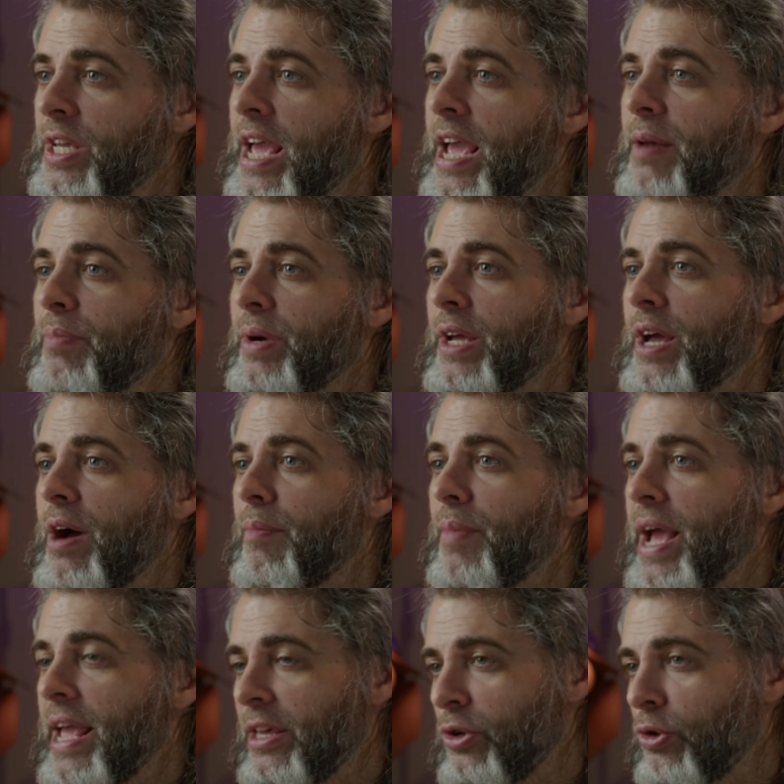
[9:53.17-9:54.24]
can become
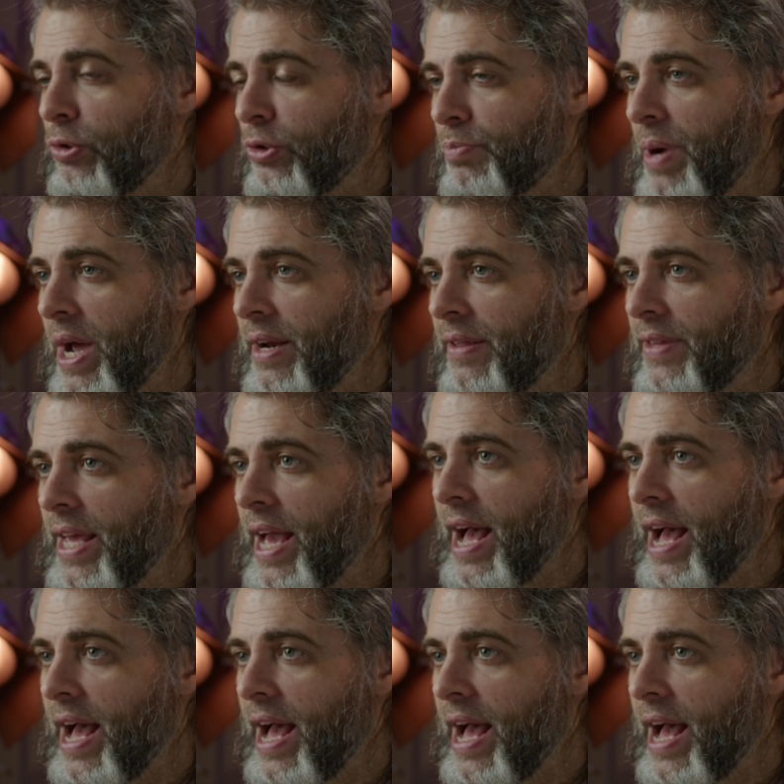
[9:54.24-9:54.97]
a huge pain in the